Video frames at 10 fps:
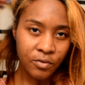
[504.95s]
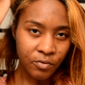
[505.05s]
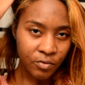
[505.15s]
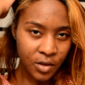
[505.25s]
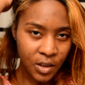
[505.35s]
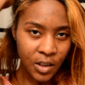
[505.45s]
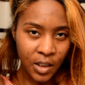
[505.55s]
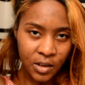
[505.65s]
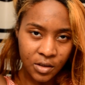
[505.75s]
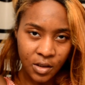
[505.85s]
really
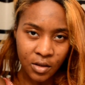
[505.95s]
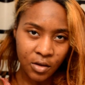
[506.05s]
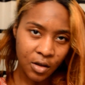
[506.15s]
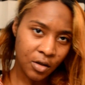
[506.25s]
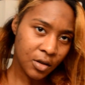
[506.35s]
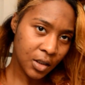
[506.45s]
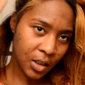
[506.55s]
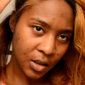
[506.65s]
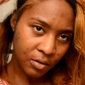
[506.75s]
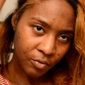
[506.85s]
nice and curly
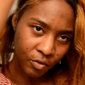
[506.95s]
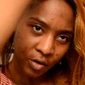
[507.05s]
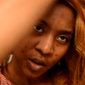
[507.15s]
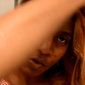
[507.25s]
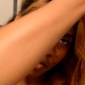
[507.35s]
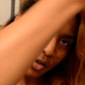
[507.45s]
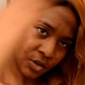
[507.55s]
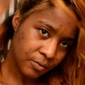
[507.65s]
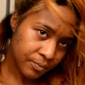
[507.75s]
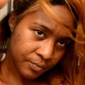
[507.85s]
in the morning, which